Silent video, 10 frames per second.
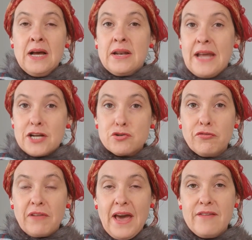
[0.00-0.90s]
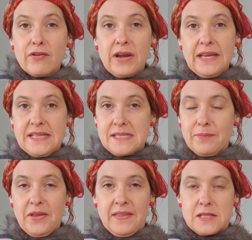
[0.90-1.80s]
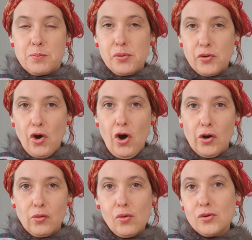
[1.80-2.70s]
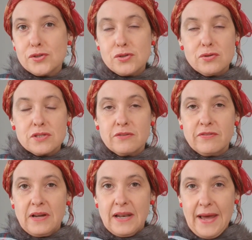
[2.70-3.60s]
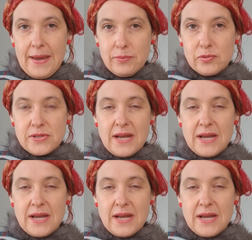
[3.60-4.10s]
Natural flavoring is something that's put on all sorts of labels,